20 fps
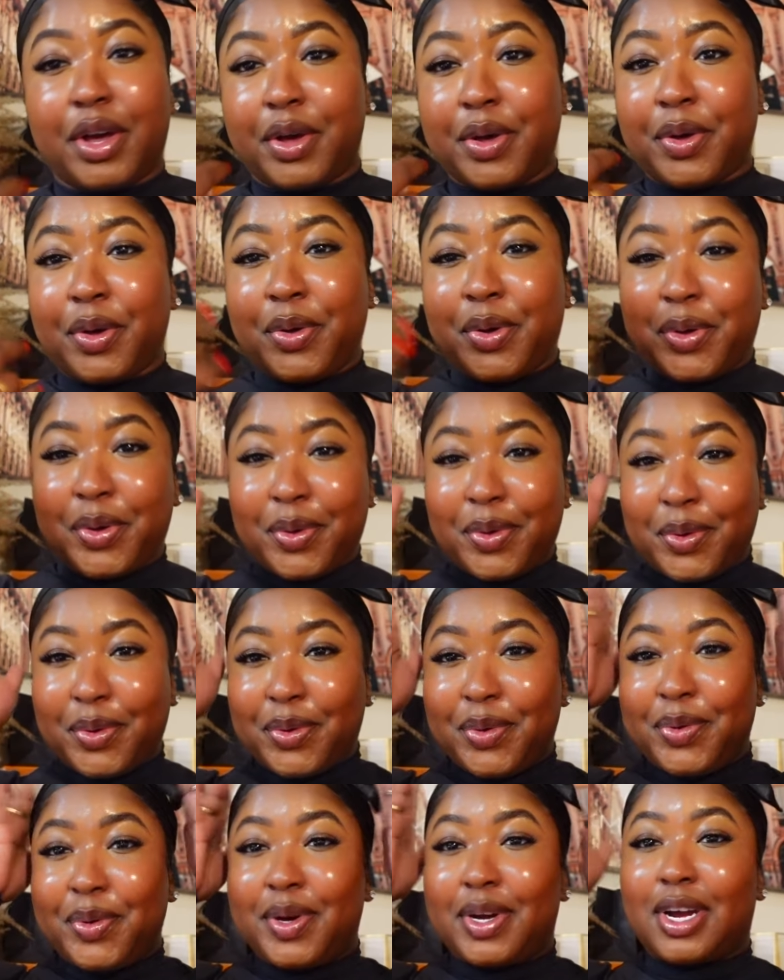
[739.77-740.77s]

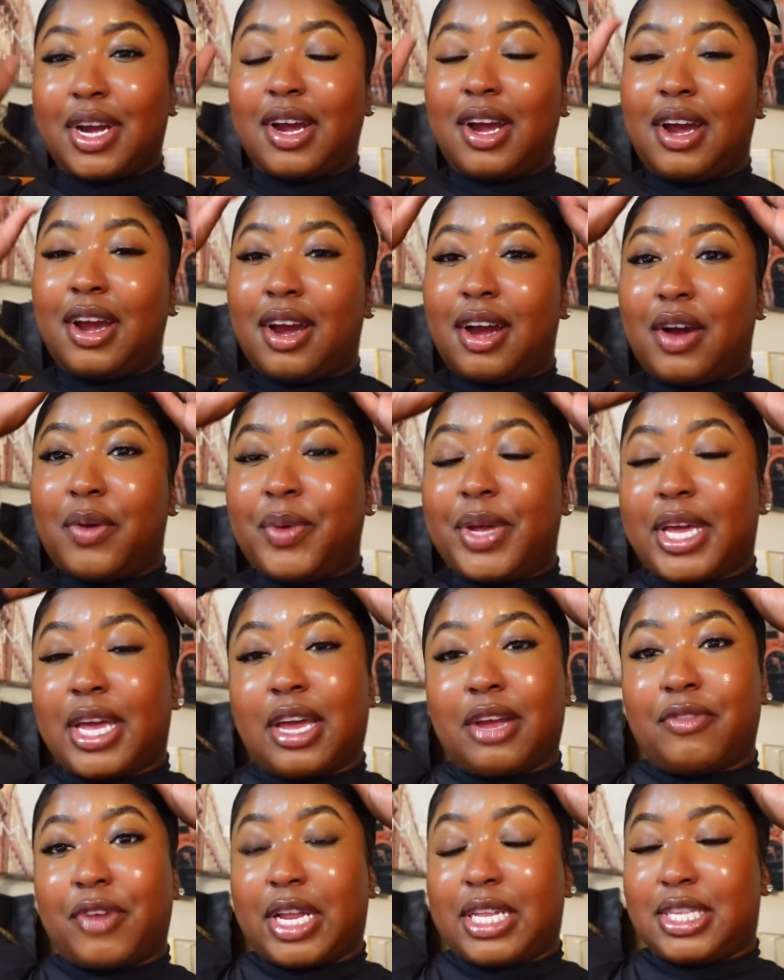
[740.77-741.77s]
Woohoo, girl, we
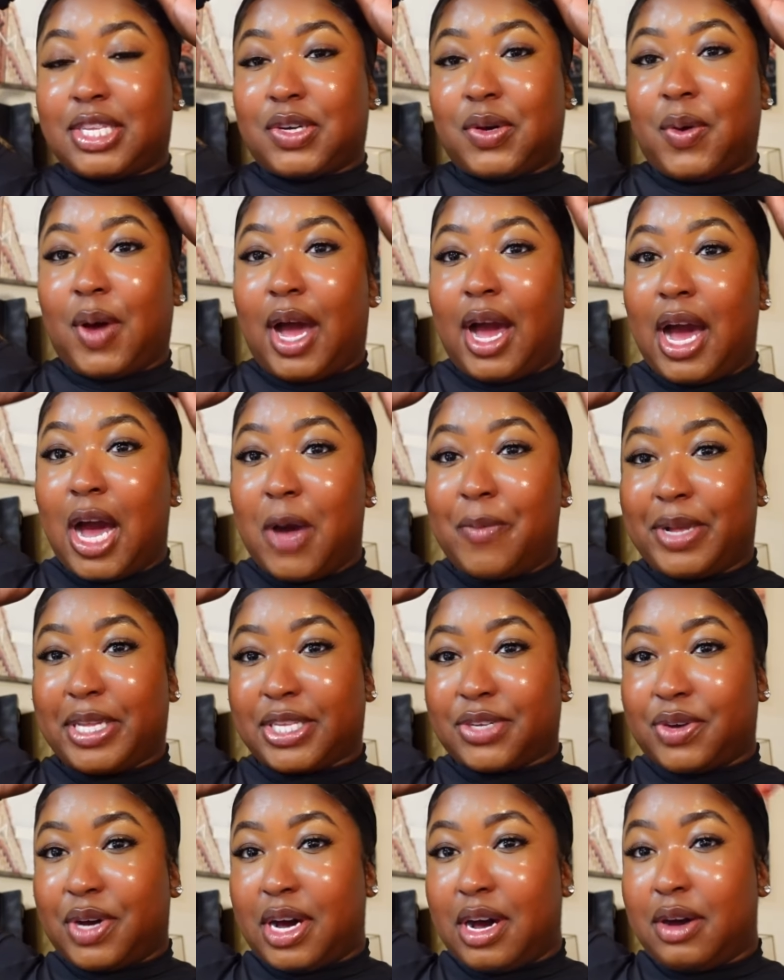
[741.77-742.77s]
getting ready to go out. I'm about to
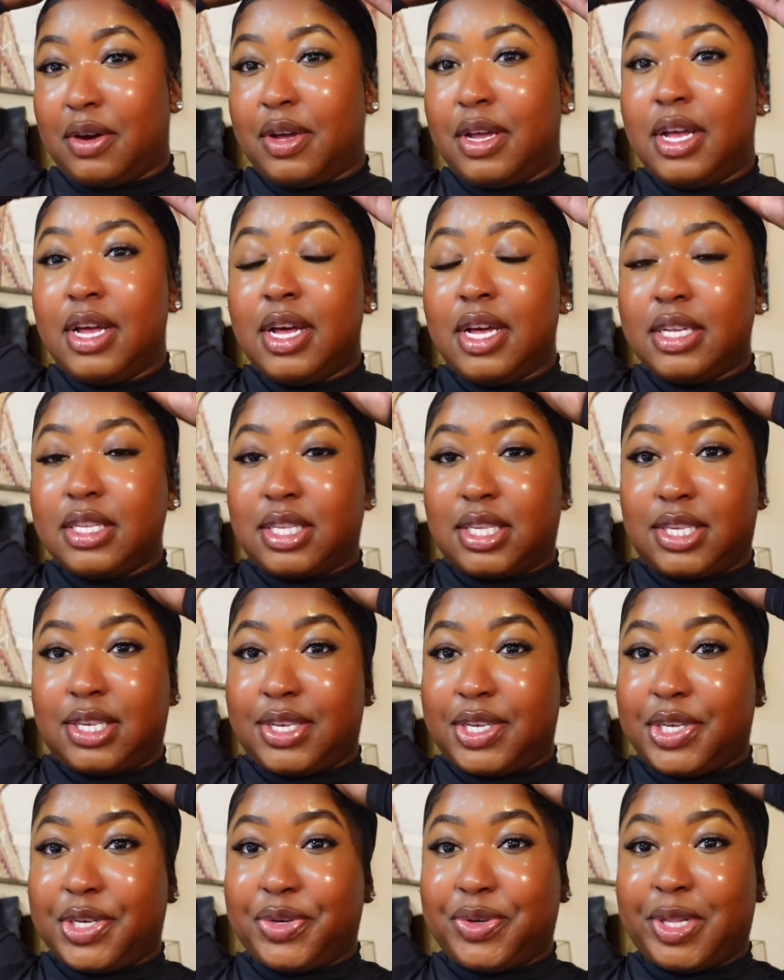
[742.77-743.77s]
go out
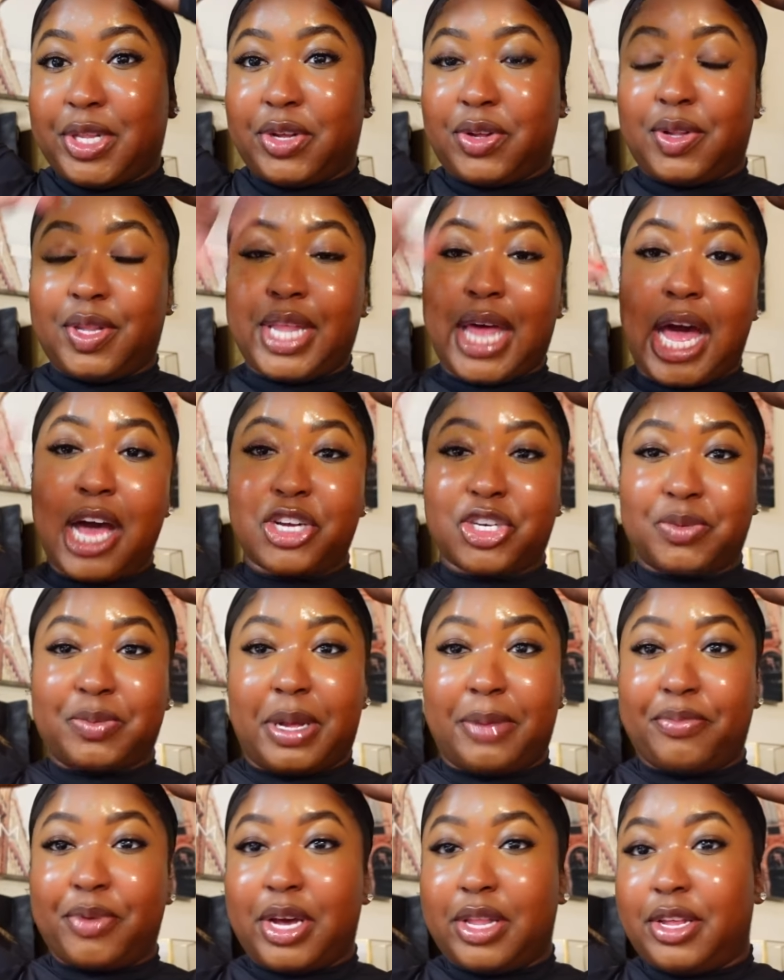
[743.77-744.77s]
to a little lounge with
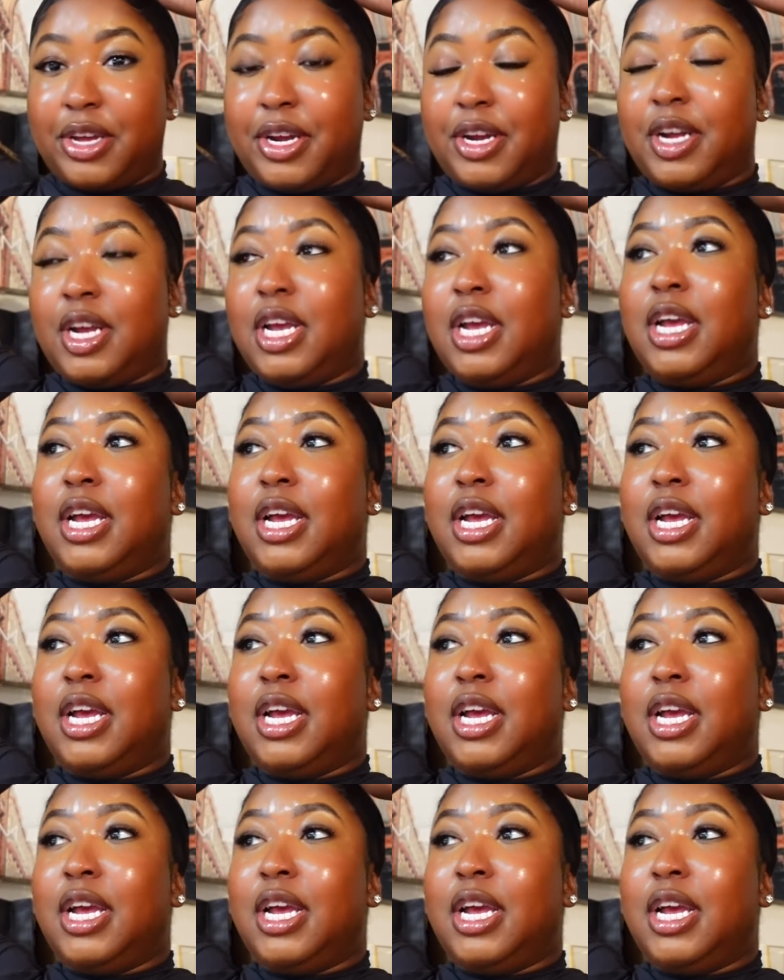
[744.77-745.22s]
my brother.